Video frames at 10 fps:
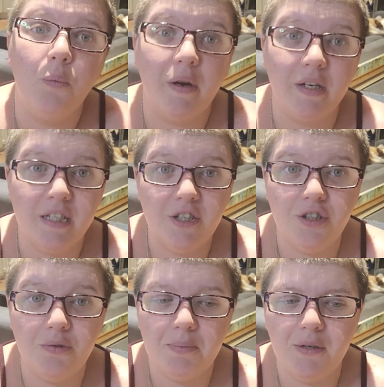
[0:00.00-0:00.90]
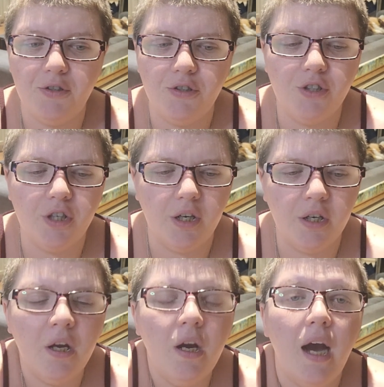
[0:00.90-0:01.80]
where I teach you about your
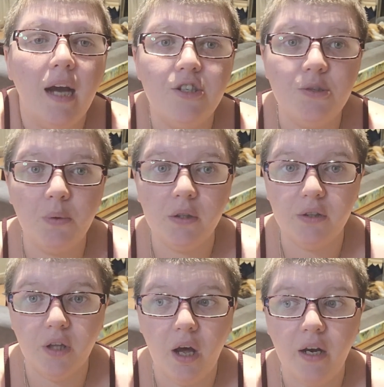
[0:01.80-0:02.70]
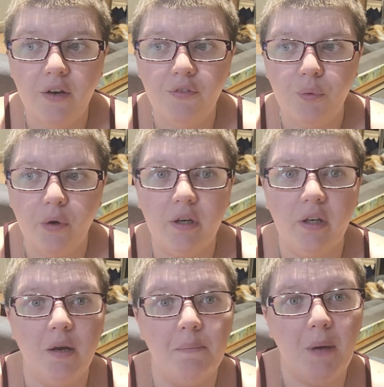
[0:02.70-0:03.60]
chart. I do a lot of work
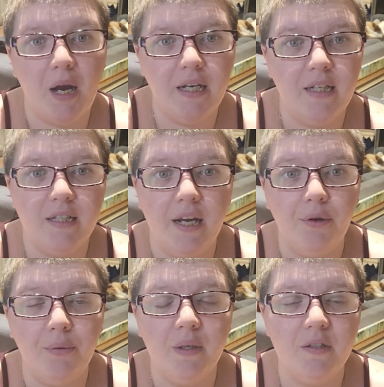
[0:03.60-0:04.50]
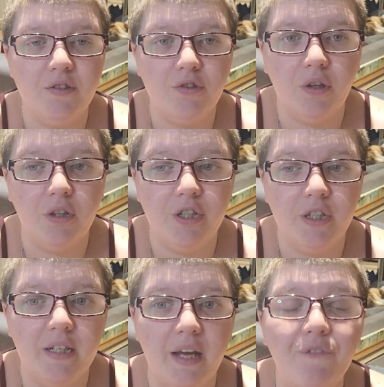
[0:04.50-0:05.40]
combining tarot and
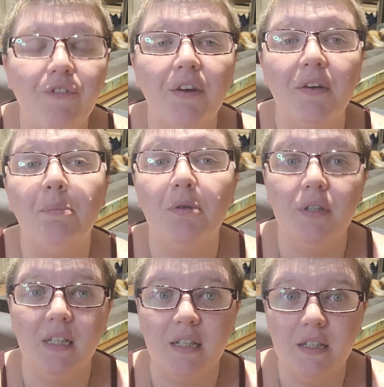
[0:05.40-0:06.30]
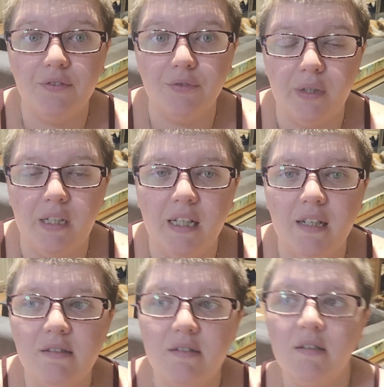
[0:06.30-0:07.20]
astrology to get very predictive
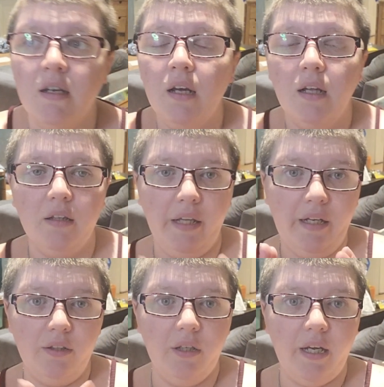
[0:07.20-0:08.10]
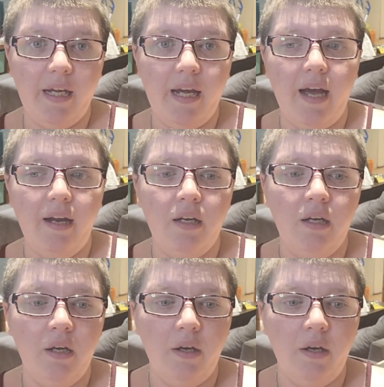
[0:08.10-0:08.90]
readings, like looking at